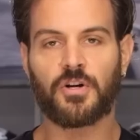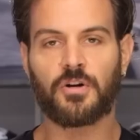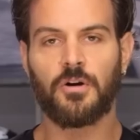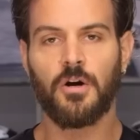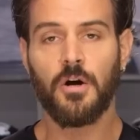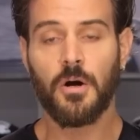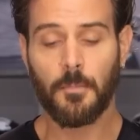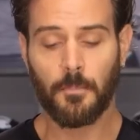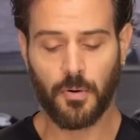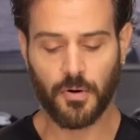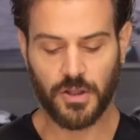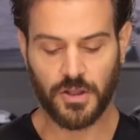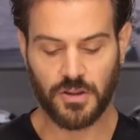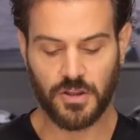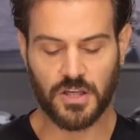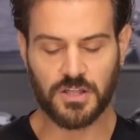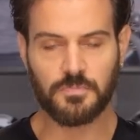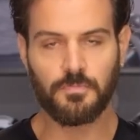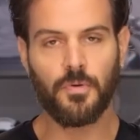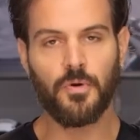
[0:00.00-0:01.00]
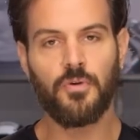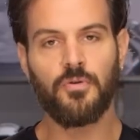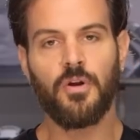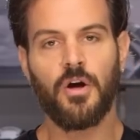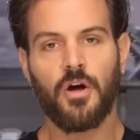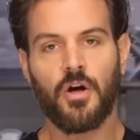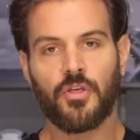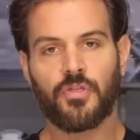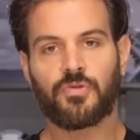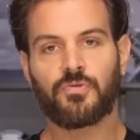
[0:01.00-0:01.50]
there putting this boot
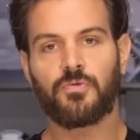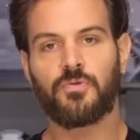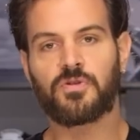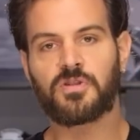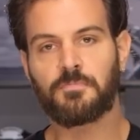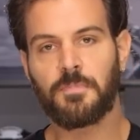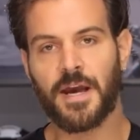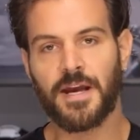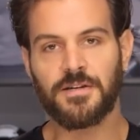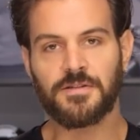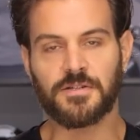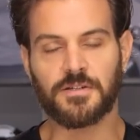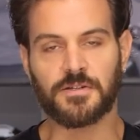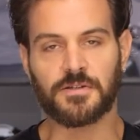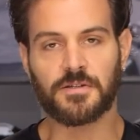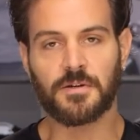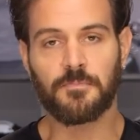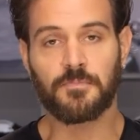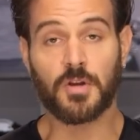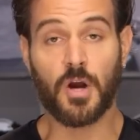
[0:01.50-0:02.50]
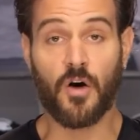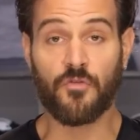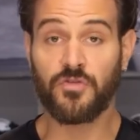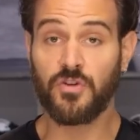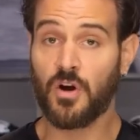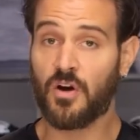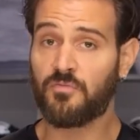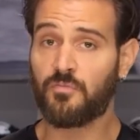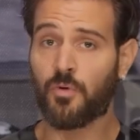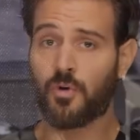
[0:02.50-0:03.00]
through its paces. Now, if you have